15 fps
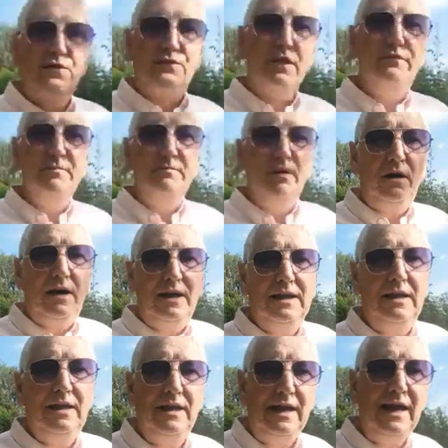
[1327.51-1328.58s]
driven
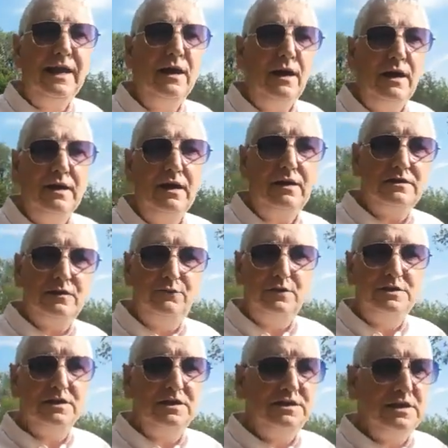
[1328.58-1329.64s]
by AI,
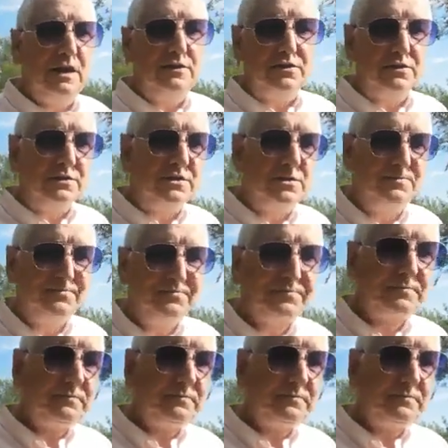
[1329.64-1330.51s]
artificial intelligence,